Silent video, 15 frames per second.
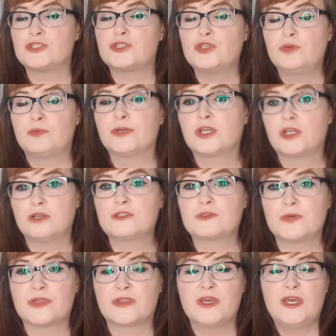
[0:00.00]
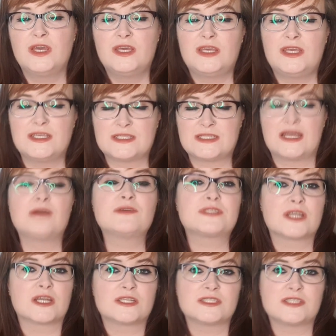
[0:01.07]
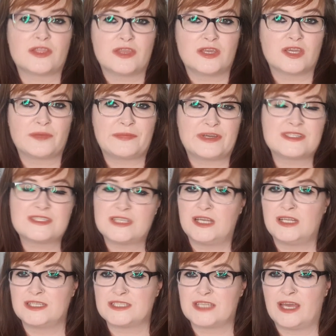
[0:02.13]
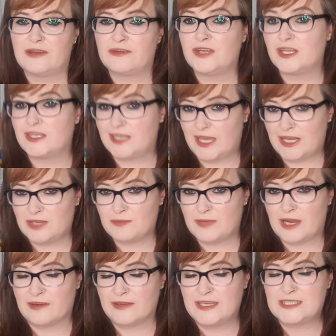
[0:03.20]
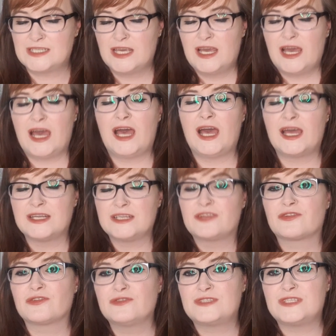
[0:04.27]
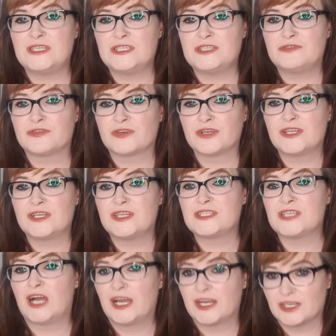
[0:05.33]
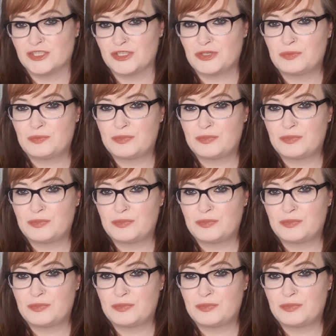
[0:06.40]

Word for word: super close with, is now starting to think about settling down and getting married, and it throws Edie for an entire loop.